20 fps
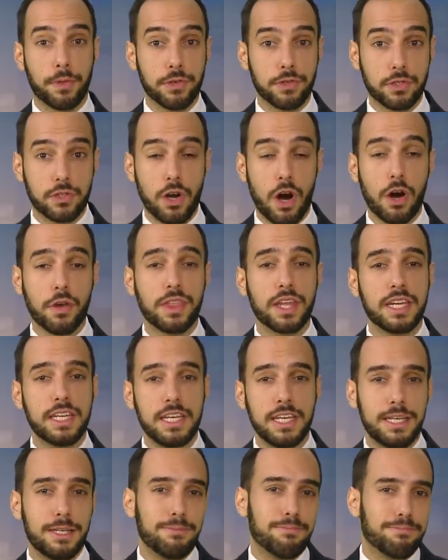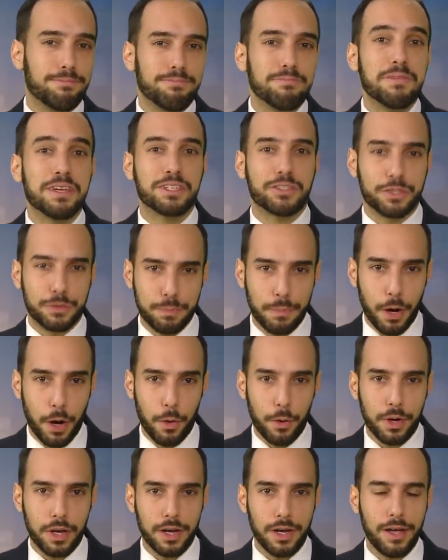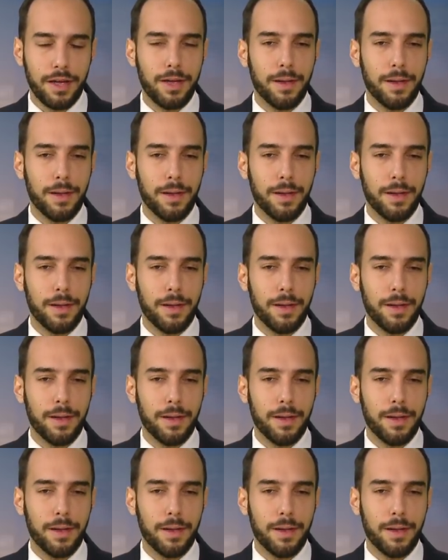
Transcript: The Star that he misspoke.